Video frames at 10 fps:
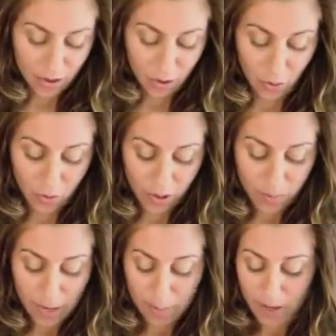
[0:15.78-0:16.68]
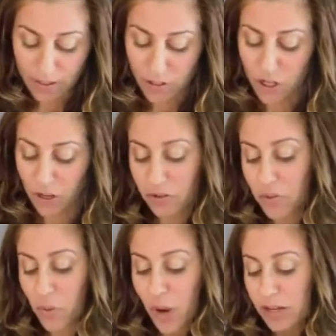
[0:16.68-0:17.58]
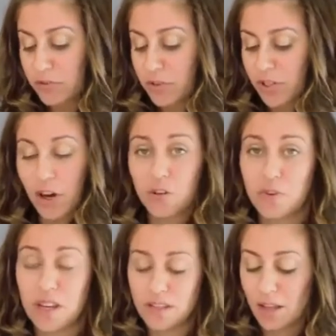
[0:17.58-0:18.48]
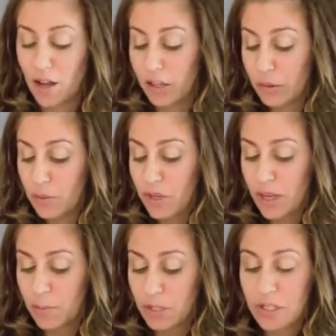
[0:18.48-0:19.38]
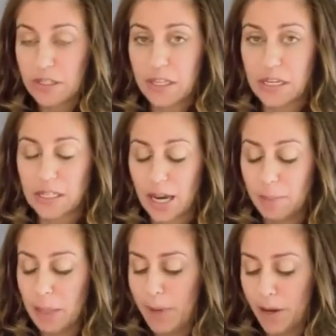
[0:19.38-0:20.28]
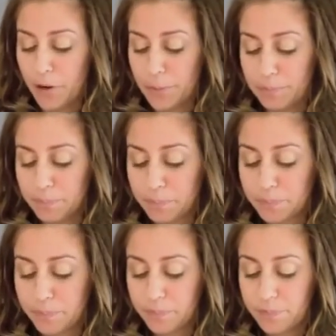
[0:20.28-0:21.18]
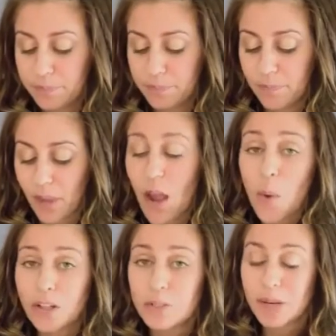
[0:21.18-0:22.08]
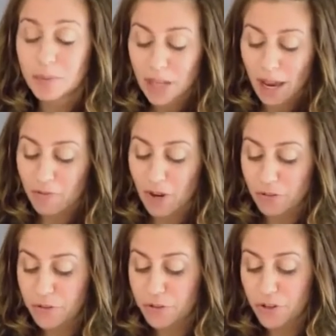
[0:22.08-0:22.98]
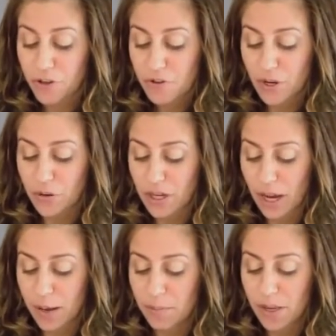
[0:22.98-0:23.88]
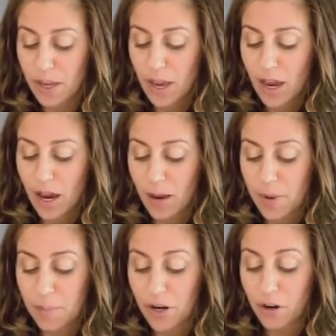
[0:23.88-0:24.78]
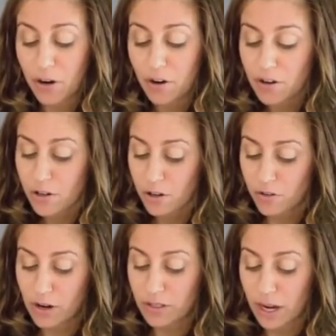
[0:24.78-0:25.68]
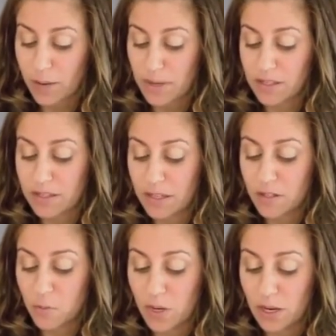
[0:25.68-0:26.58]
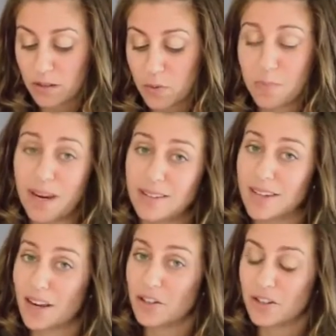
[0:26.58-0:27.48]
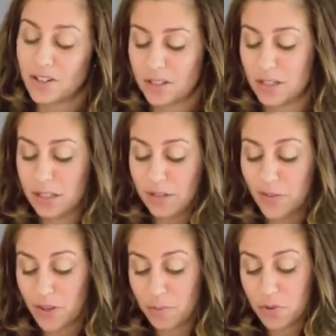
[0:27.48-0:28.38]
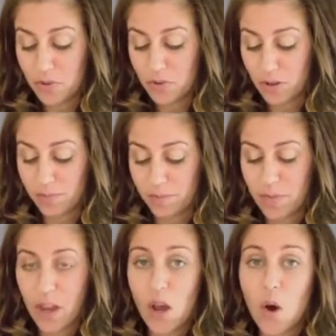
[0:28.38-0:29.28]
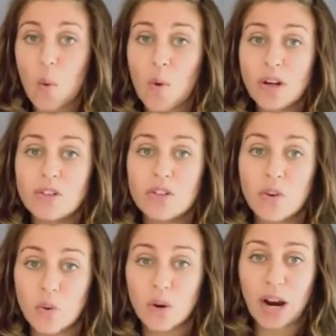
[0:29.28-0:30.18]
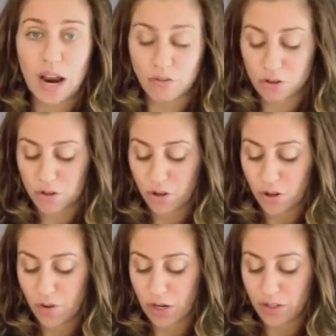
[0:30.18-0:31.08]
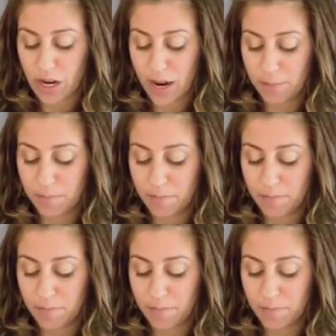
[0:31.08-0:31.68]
Laura, my biggest challenge with wedding photography is culling through the images in a timely manner. I want to be able to have faster turnaround time, um, and my current turnaround time is six weeks with my intention to deliver them sooner. What is your average turnaround time?